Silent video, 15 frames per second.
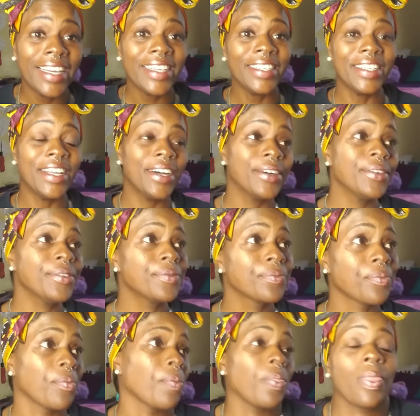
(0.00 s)

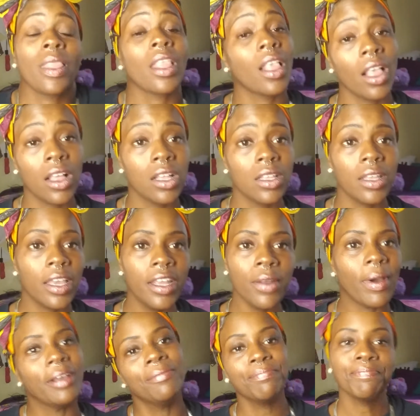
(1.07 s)

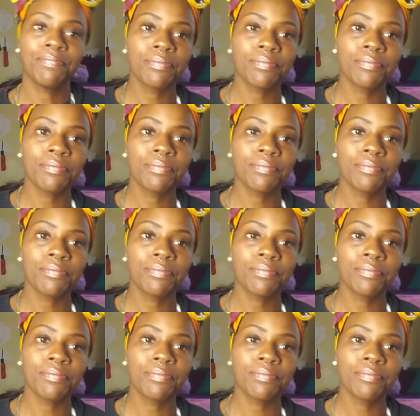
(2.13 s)
Anyway,